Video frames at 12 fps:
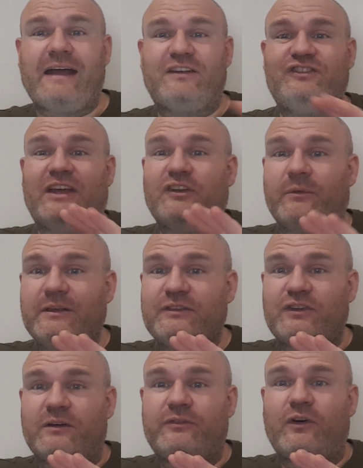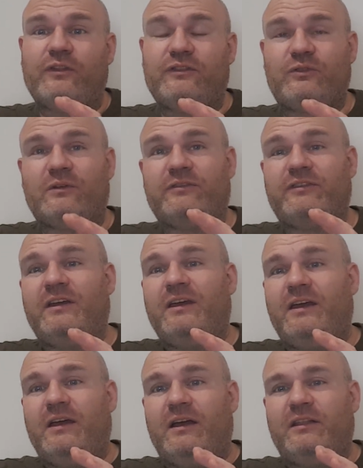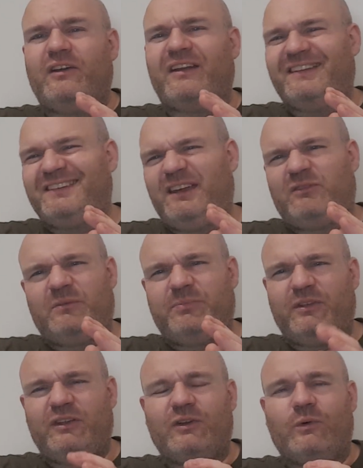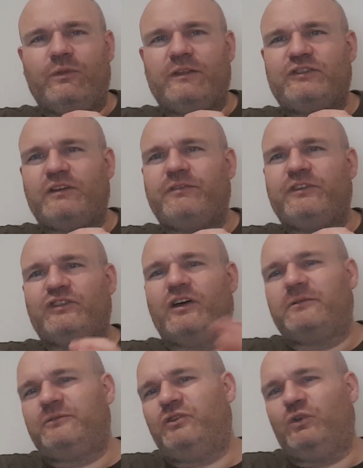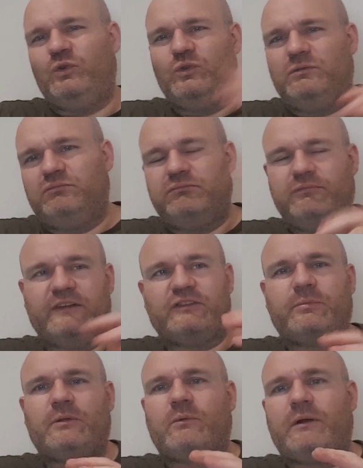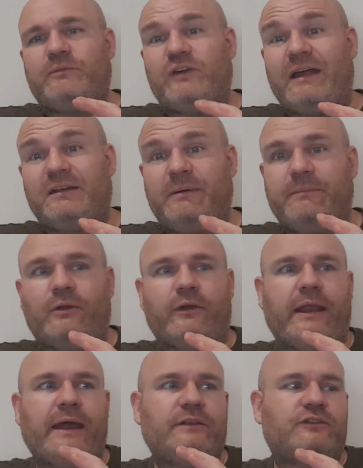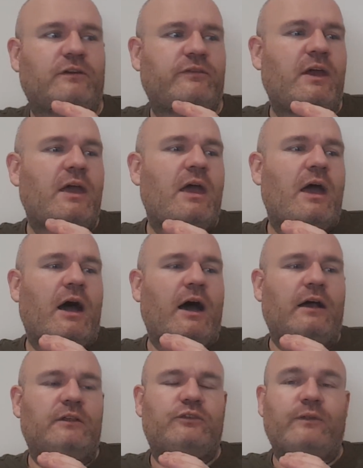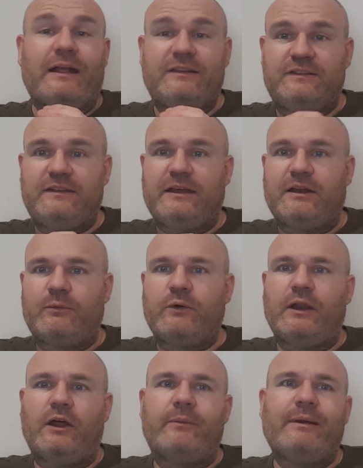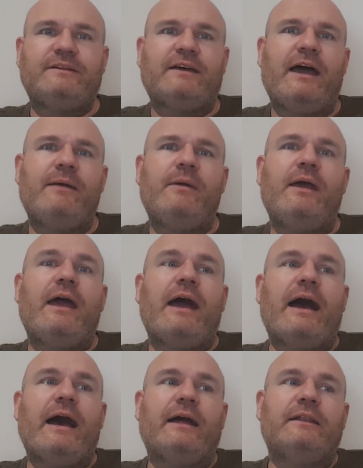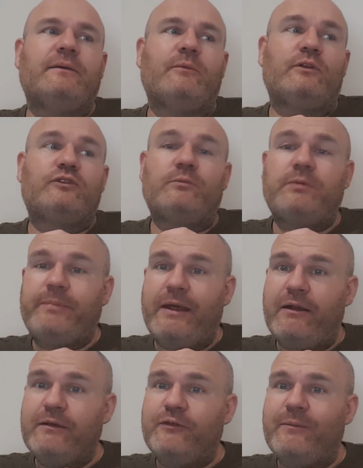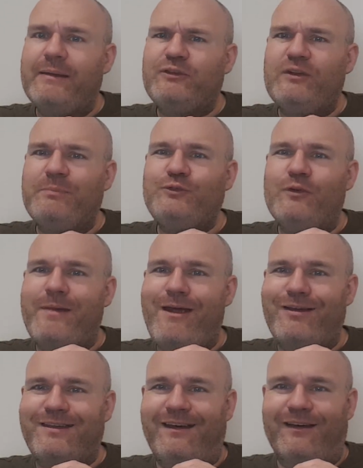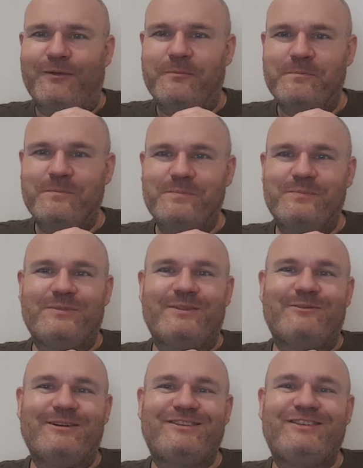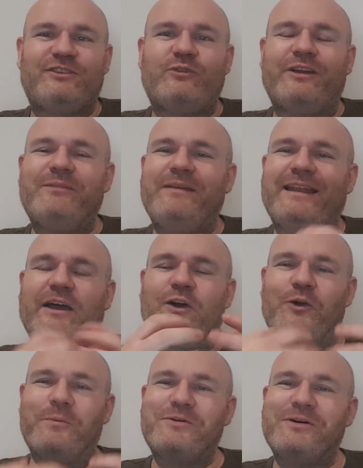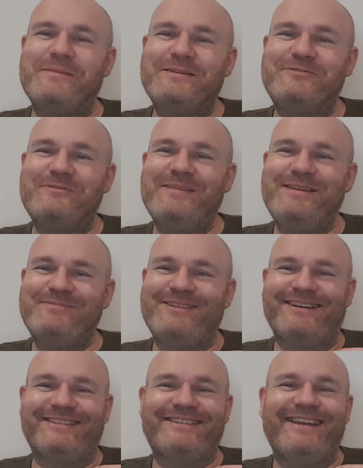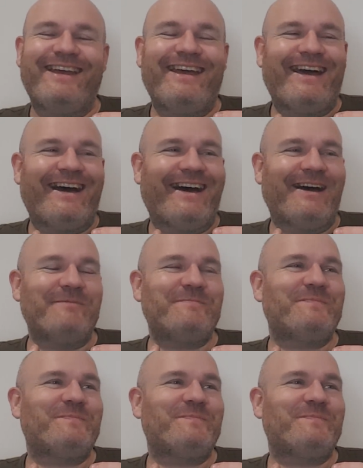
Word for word: XJW stuff on sort of, not in secret, but, you know, the stuff that's not too visible where I'm chatting to people online and stuff. Uh, so that's taken up quite a lot of my time. And I'm also preparing for my trip to America which is going to be like a homecoming for me because, uh,